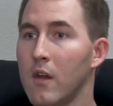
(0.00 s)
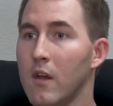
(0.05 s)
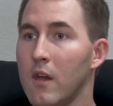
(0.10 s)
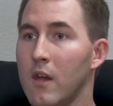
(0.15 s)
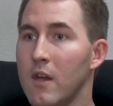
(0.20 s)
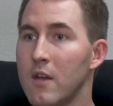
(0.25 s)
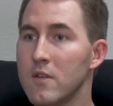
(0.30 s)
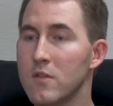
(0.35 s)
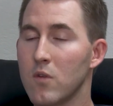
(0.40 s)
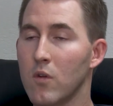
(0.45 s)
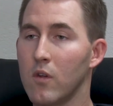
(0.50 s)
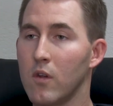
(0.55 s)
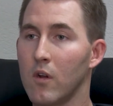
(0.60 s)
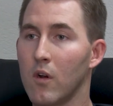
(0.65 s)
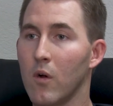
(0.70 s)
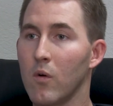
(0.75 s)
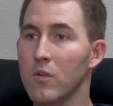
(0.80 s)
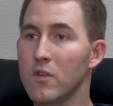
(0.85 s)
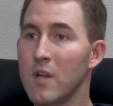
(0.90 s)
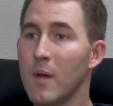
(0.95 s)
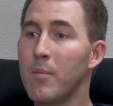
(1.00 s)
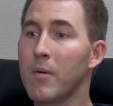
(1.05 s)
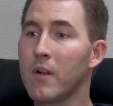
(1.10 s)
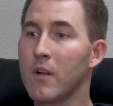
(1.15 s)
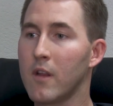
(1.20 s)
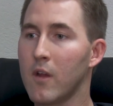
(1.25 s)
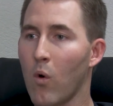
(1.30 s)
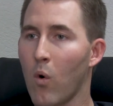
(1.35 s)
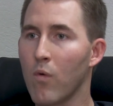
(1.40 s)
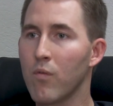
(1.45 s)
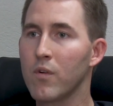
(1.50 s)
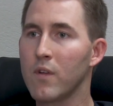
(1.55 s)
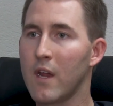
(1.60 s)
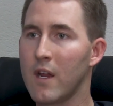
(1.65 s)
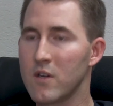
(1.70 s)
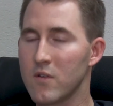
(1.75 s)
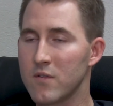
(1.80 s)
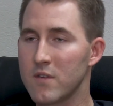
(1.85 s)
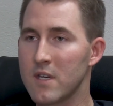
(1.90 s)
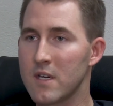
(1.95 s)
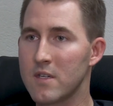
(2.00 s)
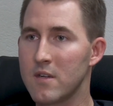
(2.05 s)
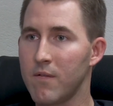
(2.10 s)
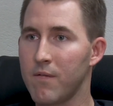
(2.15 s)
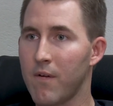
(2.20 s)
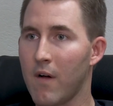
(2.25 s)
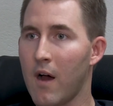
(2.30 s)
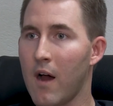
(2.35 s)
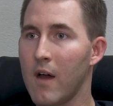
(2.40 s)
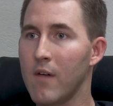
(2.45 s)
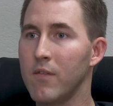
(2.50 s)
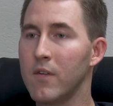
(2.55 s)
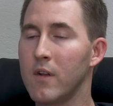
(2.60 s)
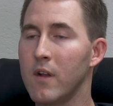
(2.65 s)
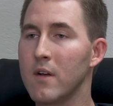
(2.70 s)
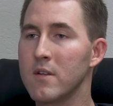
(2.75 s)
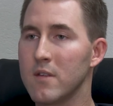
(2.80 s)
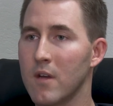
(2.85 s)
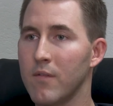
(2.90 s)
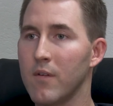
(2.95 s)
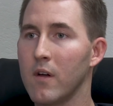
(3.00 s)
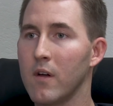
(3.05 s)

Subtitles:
is typically over the age of 65 that does have